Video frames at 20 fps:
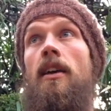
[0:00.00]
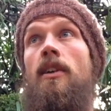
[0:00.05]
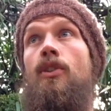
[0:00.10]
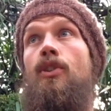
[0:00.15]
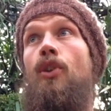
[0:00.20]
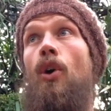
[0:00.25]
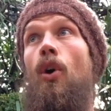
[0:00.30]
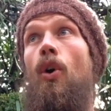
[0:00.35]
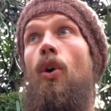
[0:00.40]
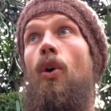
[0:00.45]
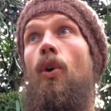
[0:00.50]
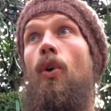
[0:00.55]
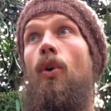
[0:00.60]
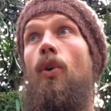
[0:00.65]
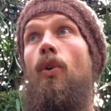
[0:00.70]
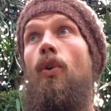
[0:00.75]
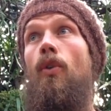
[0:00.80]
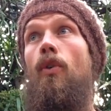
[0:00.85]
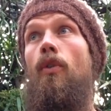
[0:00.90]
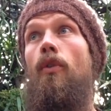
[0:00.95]

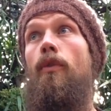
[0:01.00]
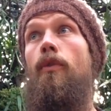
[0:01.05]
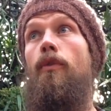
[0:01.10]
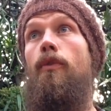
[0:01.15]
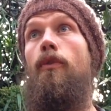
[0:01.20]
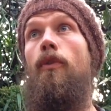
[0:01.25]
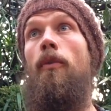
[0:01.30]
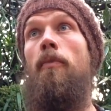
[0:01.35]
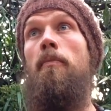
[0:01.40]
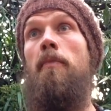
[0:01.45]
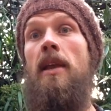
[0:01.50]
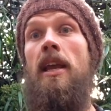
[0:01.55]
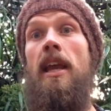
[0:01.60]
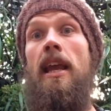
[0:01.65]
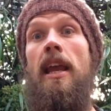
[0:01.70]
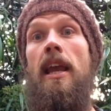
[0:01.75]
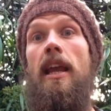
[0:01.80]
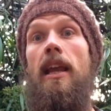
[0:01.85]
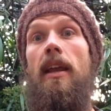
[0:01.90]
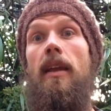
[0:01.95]
So for
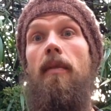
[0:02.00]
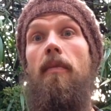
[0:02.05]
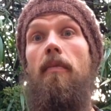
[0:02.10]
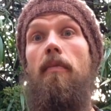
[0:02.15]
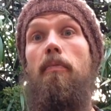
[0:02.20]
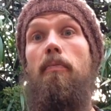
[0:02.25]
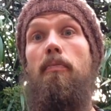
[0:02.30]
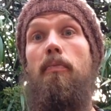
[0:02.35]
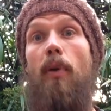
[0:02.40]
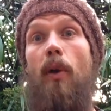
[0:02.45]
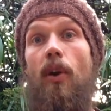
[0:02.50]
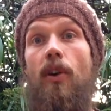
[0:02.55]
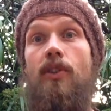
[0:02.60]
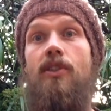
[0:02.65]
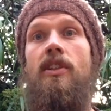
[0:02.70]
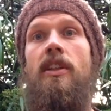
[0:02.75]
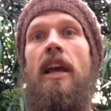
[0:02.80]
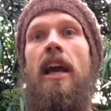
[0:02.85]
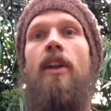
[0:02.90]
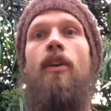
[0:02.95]
me
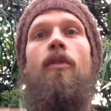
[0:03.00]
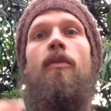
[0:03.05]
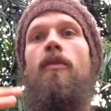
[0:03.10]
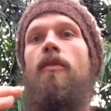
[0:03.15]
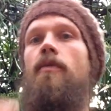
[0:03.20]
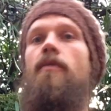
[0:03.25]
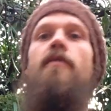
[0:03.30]
personally, I don't